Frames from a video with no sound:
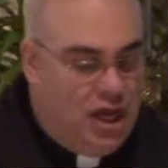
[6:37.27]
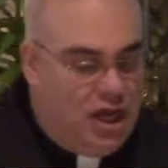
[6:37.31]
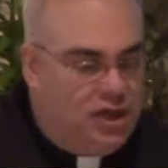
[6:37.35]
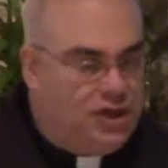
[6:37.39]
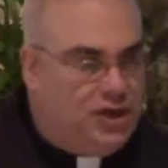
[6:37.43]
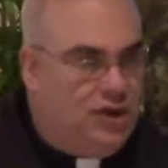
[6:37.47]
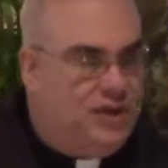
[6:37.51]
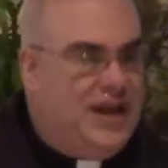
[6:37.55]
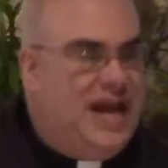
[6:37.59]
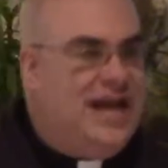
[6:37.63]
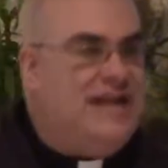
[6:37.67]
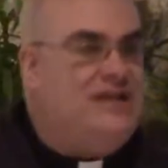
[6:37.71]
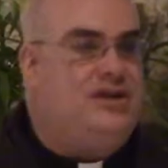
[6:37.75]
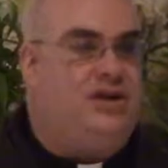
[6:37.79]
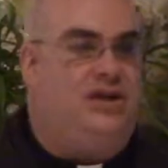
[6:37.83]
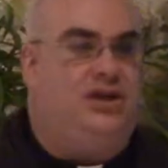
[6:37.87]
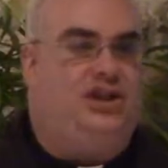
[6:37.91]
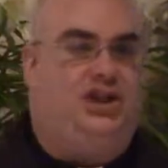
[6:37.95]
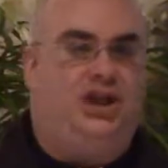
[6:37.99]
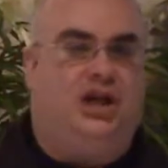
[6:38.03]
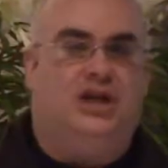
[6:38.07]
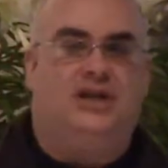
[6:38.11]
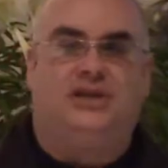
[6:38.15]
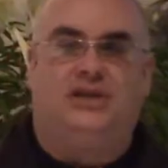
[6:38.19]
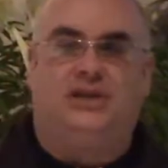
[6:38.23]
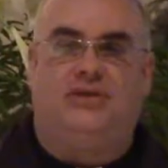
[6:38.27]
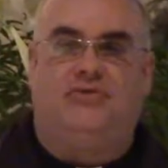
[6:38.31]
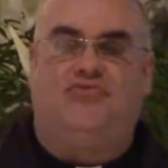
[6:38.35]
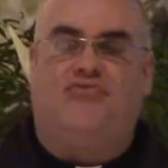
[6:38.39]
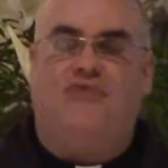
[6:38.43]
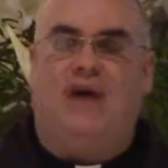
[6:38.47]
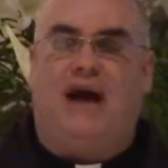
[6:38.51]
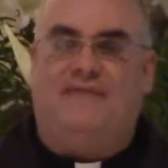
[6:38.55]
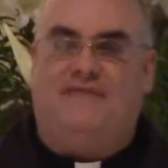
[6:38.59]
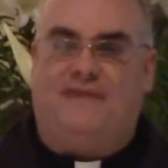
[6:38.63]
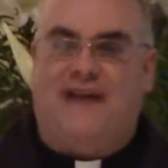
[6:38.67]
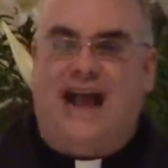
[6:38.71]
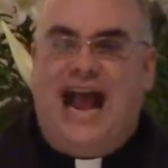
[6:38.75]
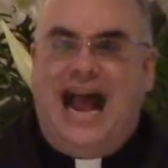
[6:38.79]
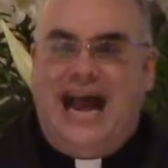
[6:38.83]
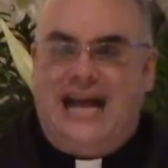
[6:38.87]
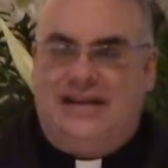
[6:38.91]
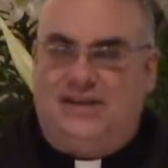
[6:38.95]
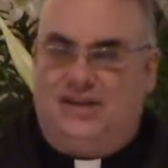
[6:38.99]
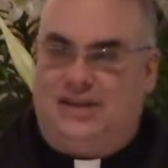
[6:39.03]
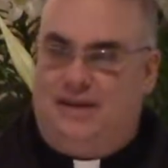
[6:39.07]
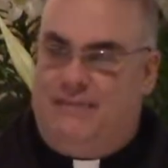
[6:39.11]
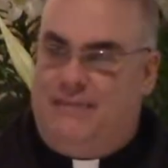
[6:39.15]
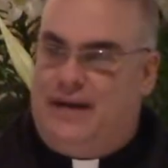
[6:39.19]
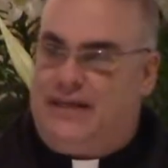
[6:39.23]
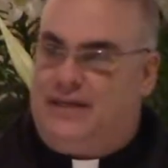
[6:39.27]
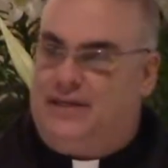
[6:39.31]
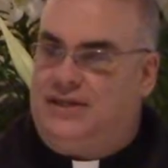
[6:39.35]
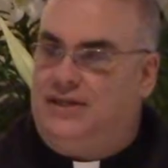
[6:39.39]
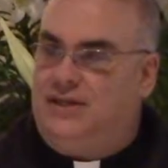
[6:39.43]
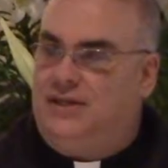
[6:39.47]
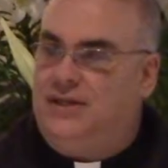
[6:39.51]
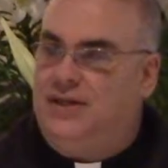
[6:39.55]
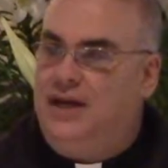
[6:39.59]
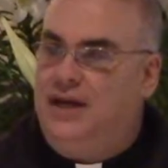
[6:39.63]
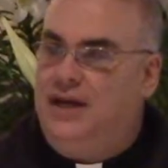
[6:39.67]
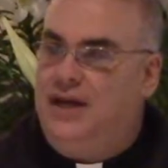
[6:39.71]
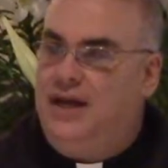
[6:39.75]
So these are just rough estimates.